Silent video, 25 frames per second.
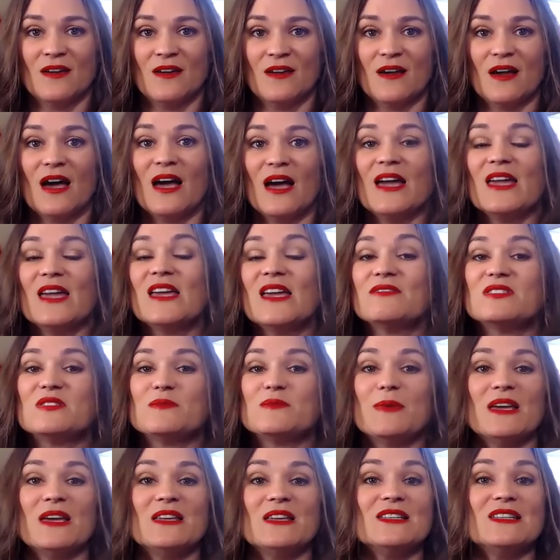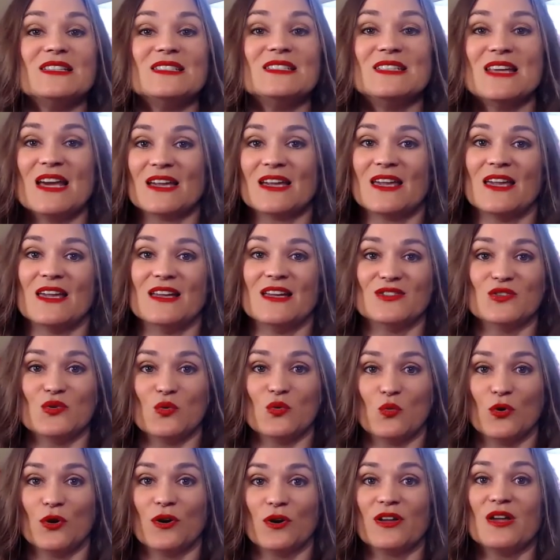I have spent decades
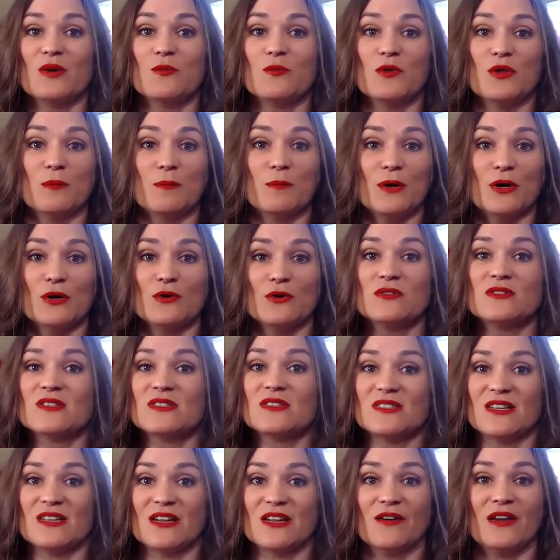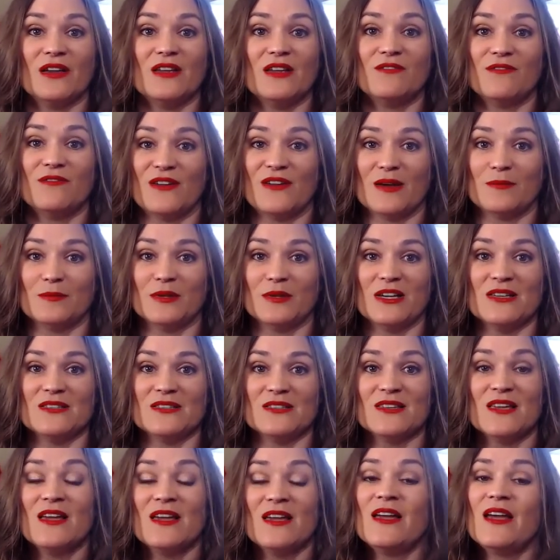working with post-cesarean
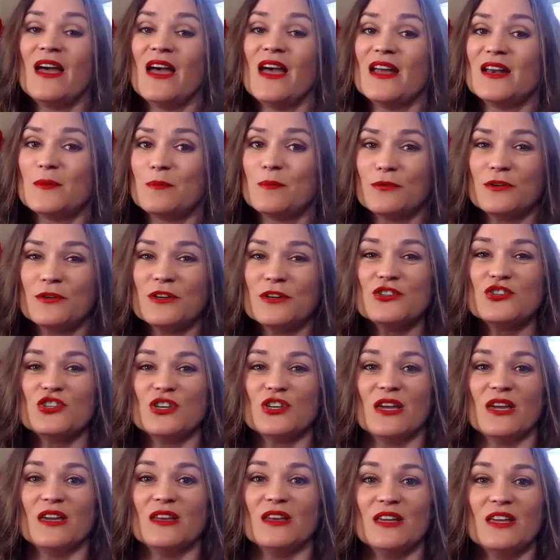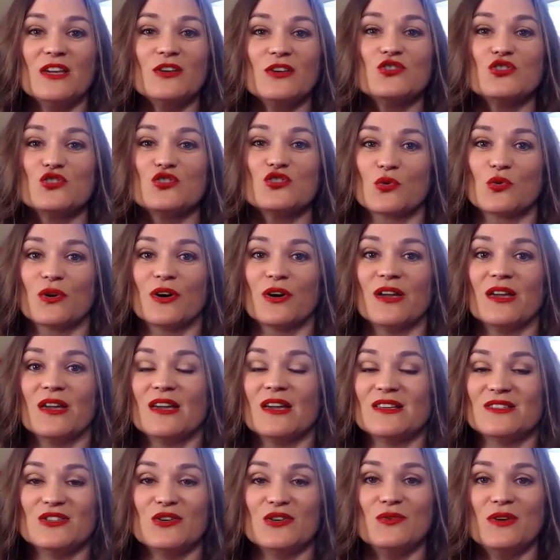families and appreciate each story
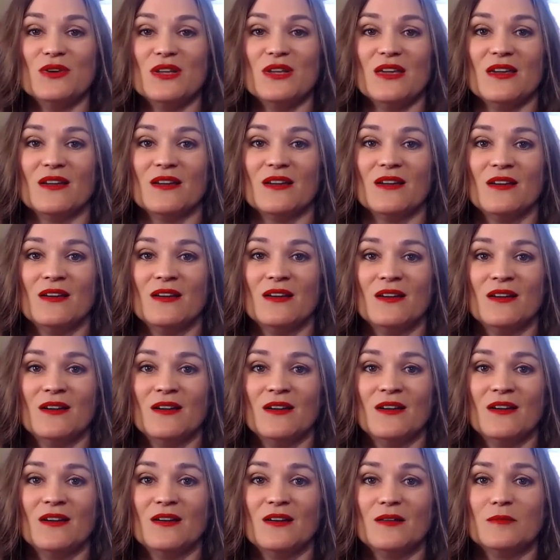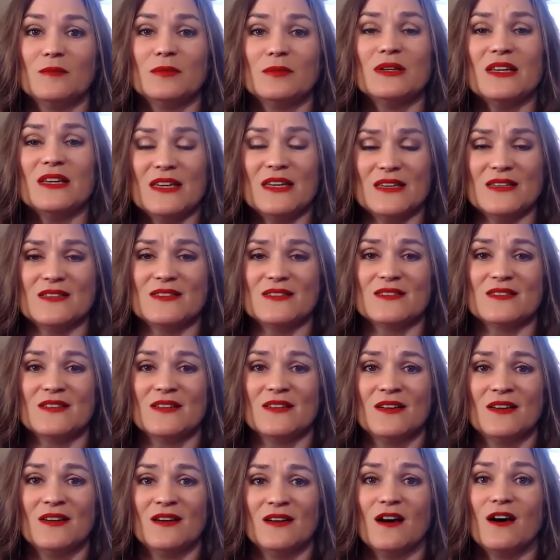as unique. Please,
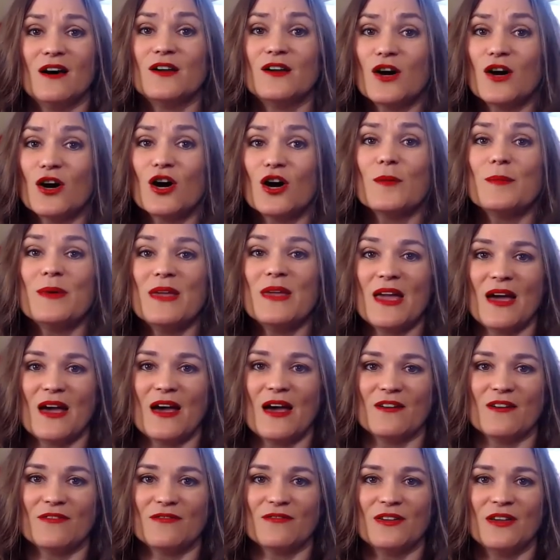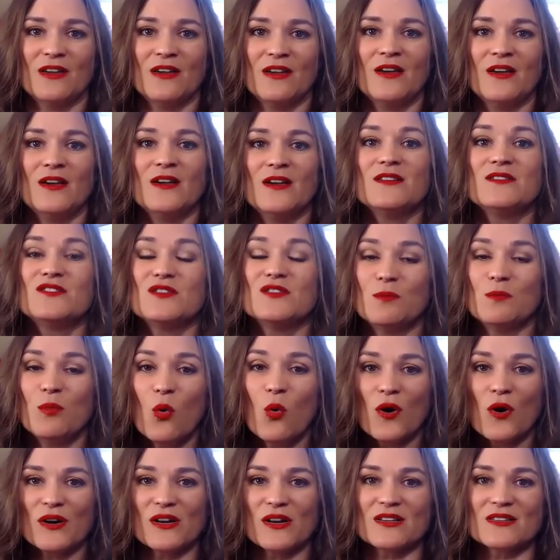on our behalf,
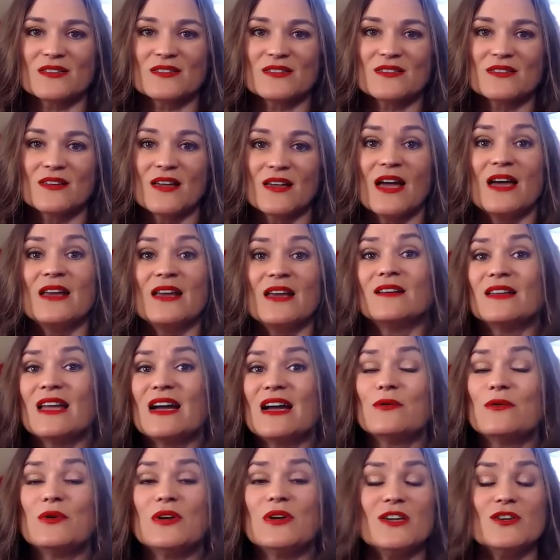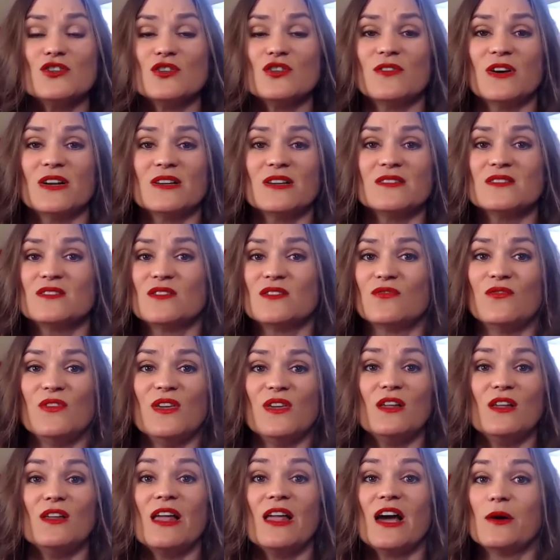support us and allow each of us to
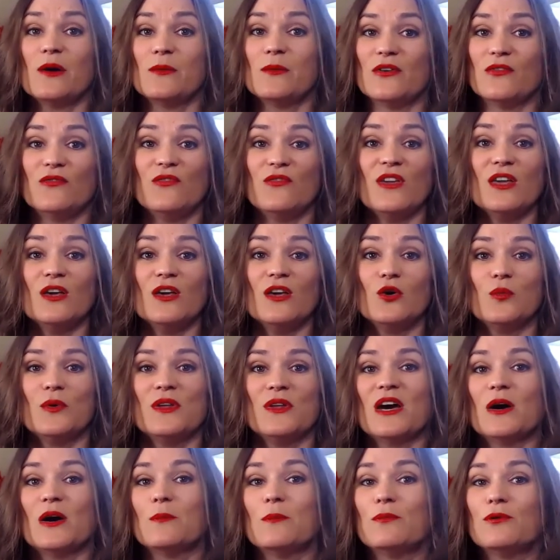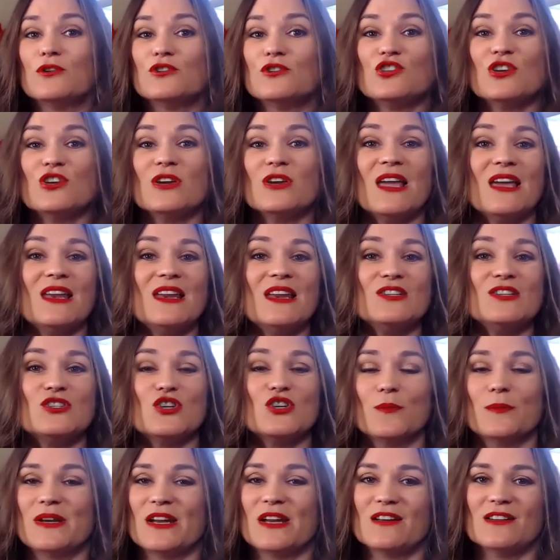feel how we feel without pushing any
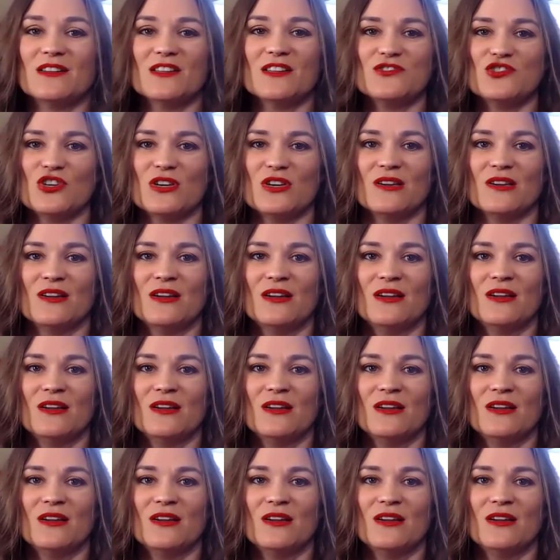terminology.